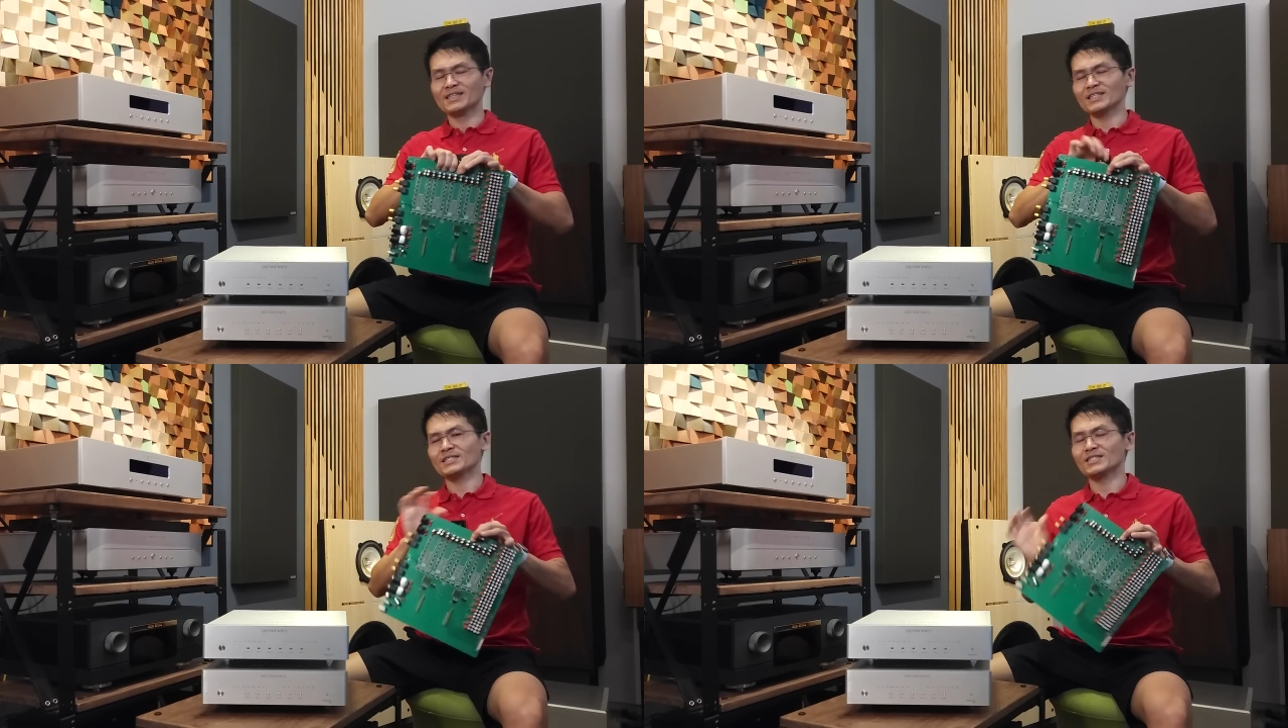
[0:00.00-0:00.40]

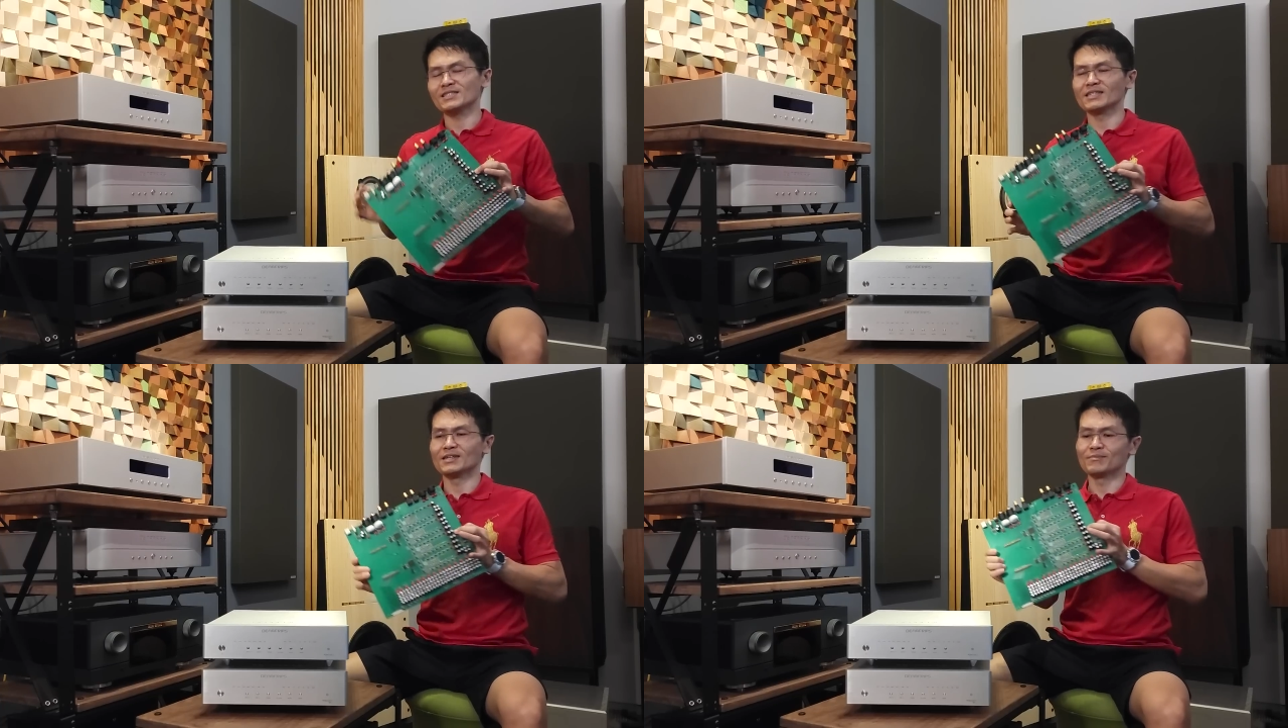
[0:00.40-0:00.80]
This is
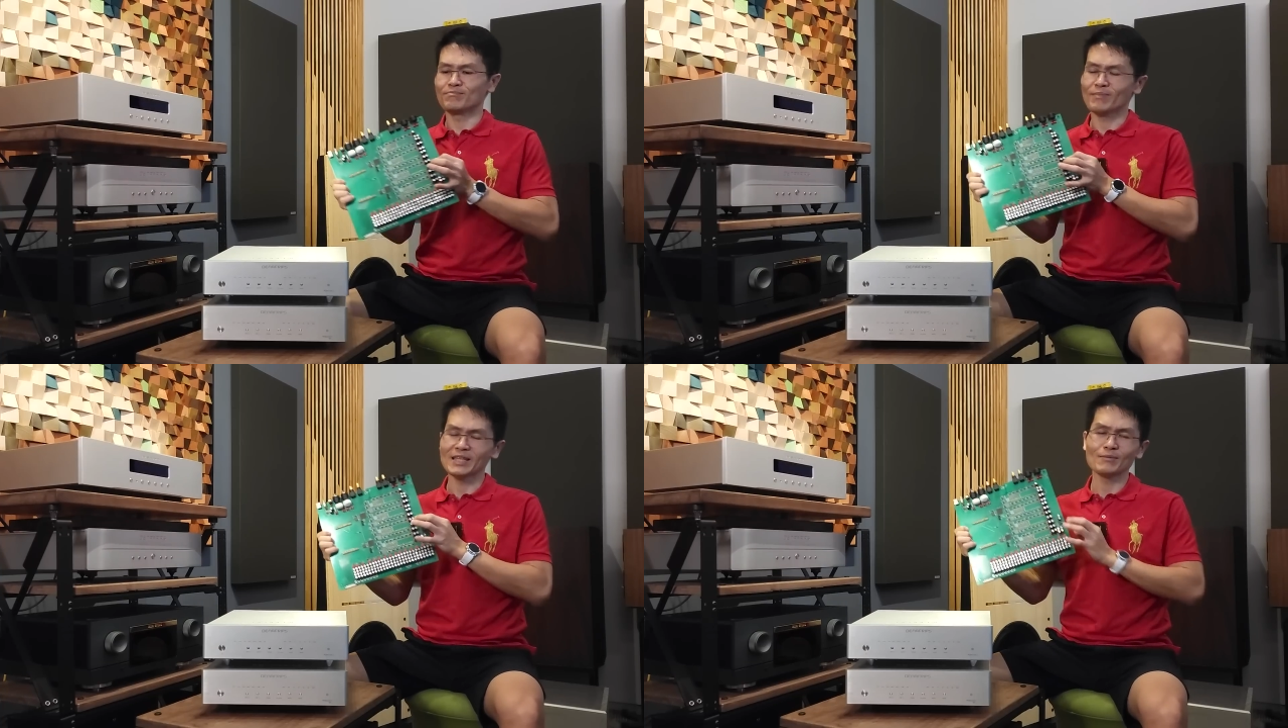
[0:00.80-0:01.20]
the
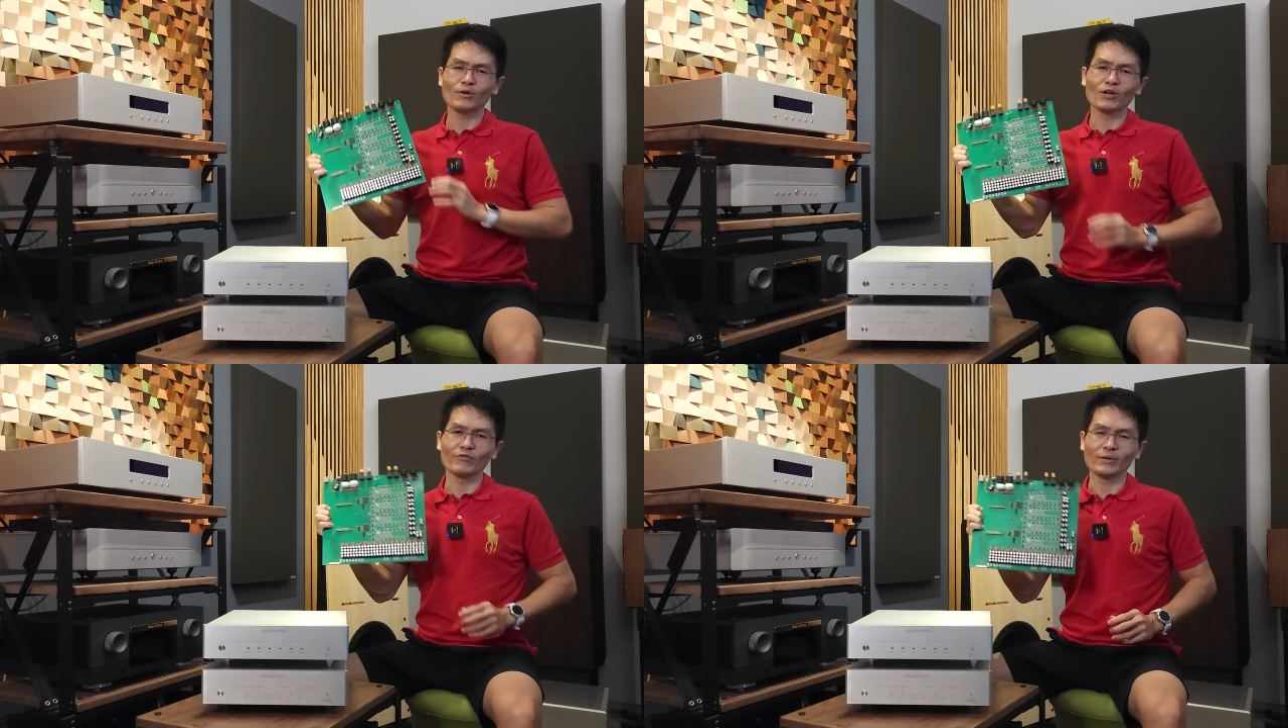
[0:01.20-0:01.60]

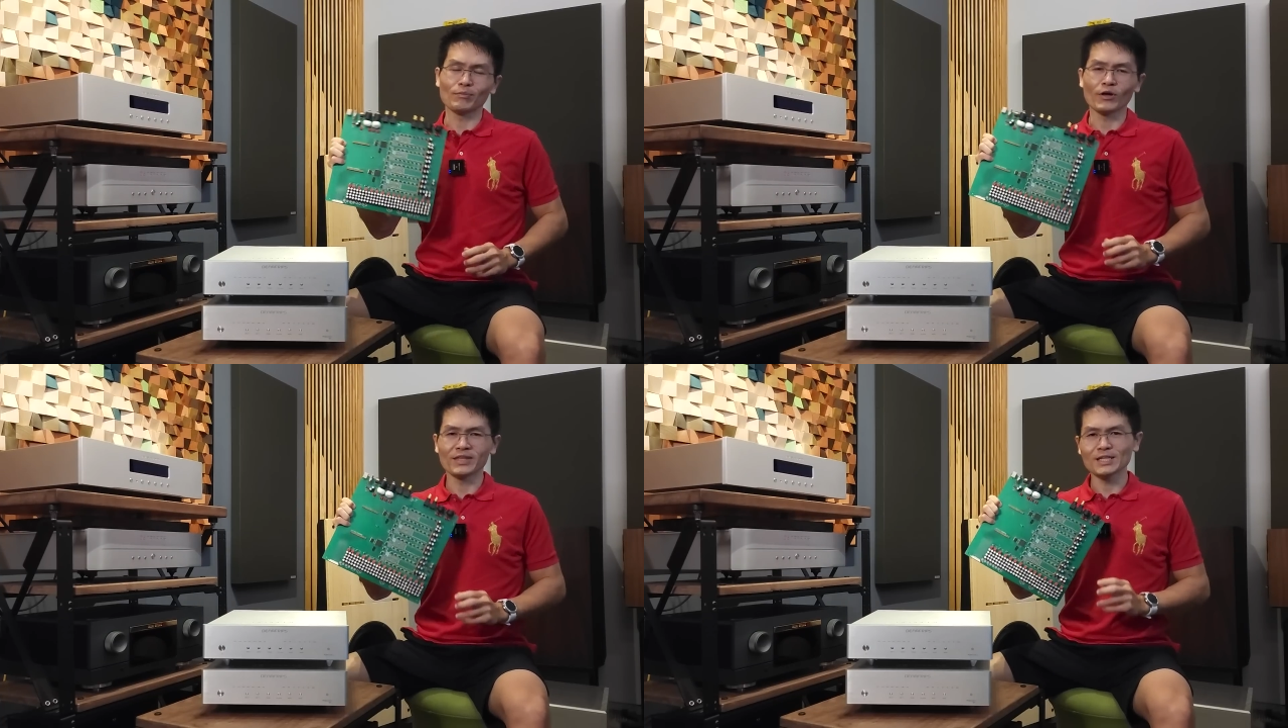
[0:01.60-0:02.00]
motherboard of the
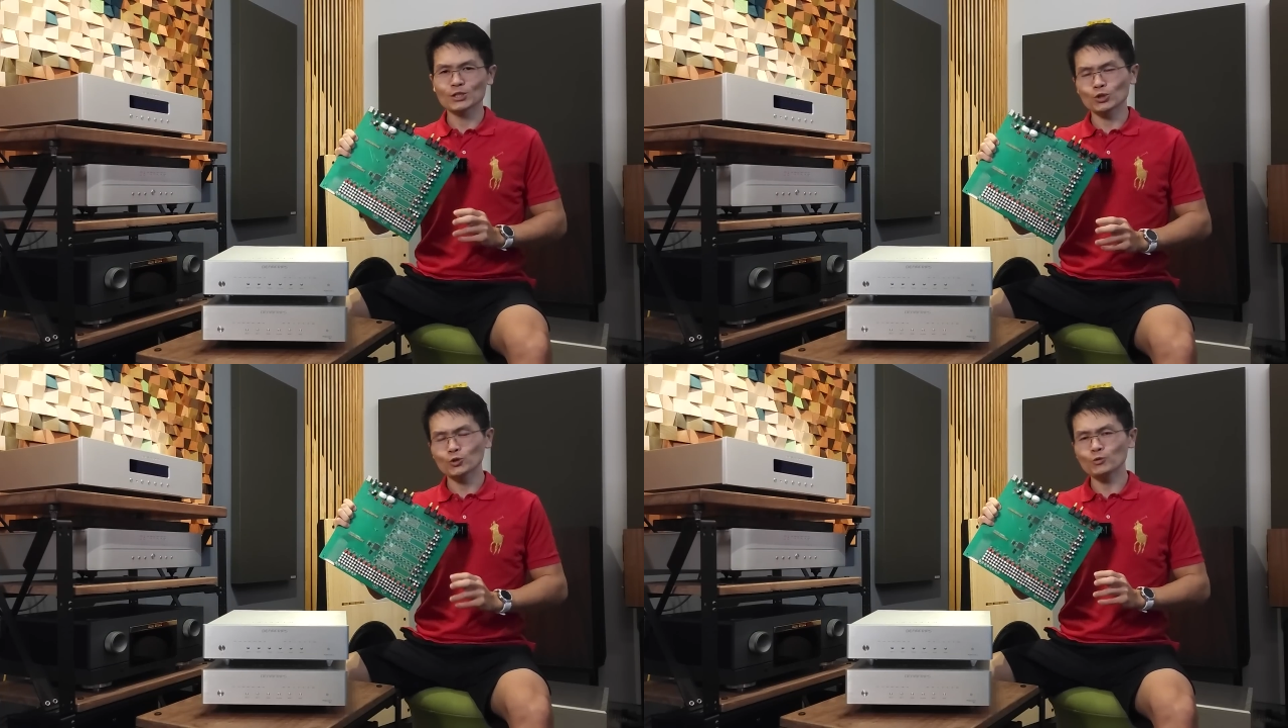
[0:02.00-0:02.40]
Pontus
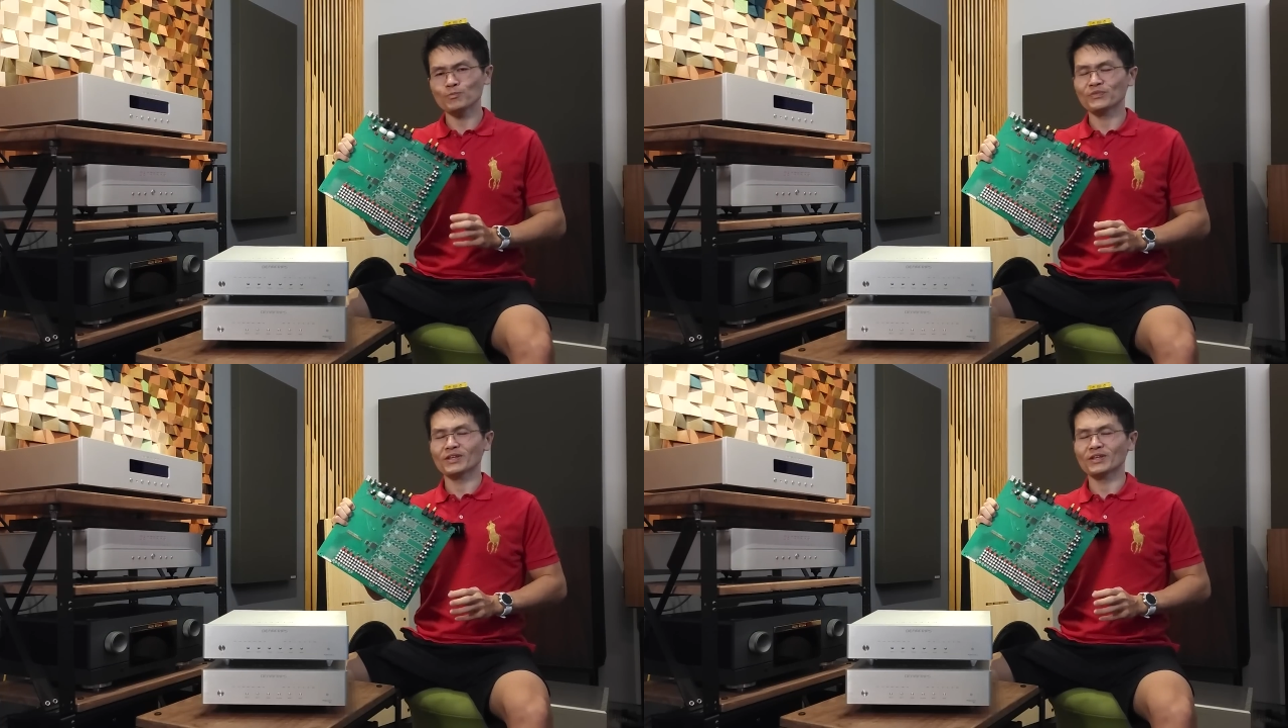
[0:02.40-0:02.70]
2,